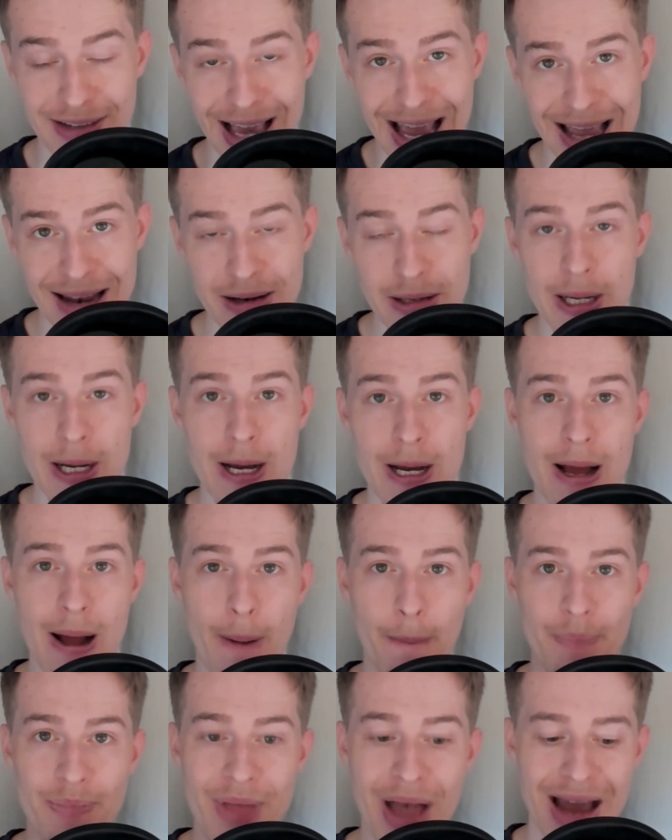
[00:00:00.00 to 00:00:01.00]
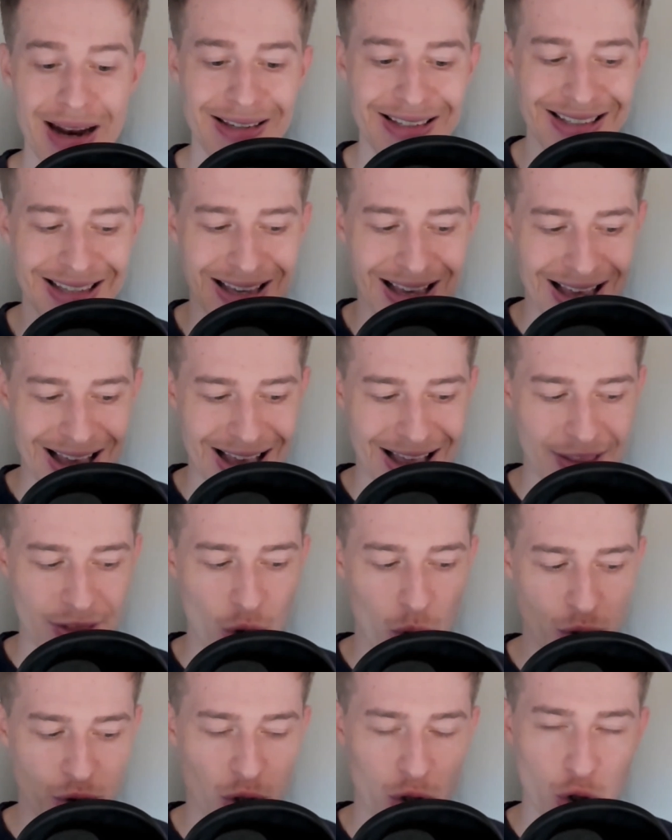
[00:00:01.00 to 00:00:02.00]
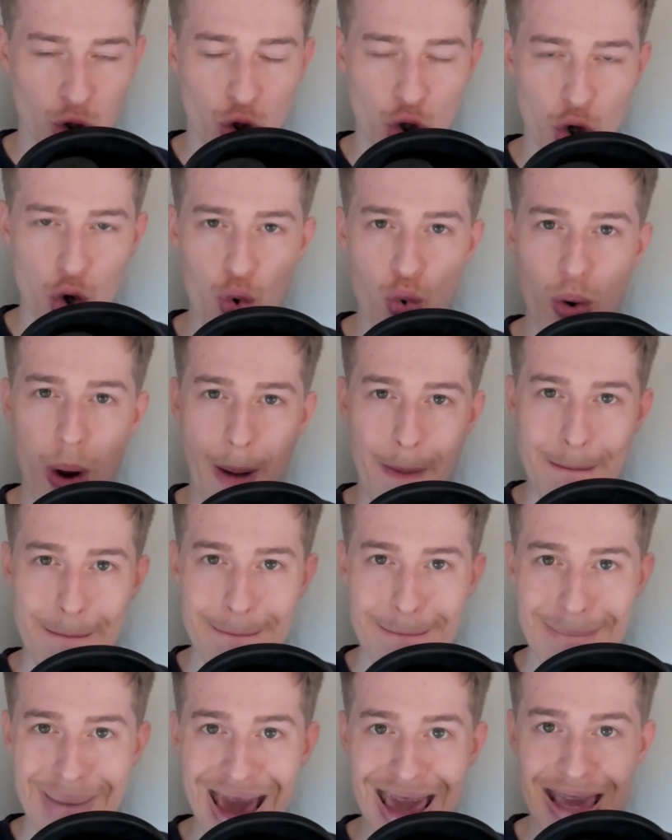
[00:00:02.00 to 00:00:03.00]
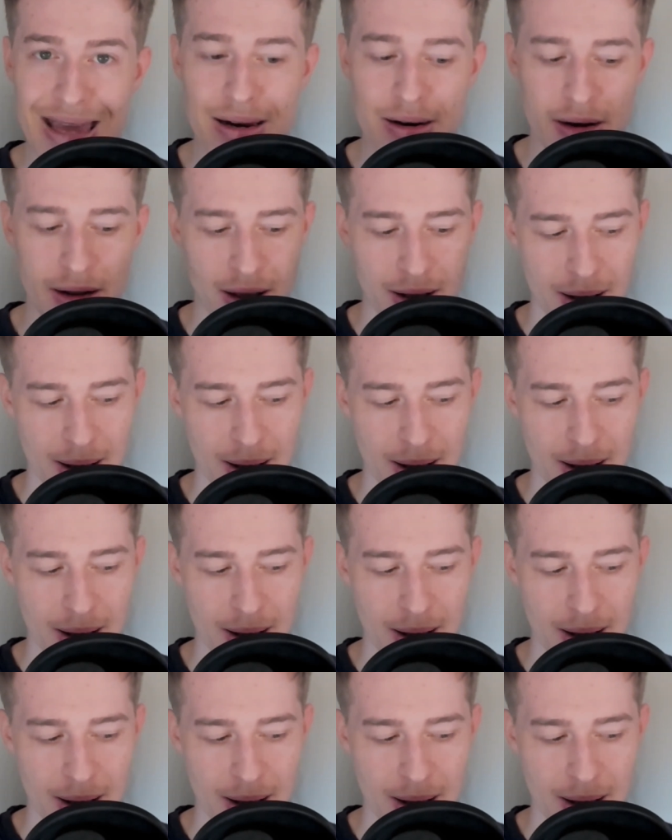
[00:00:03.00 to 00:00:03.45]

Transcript: And those are the two main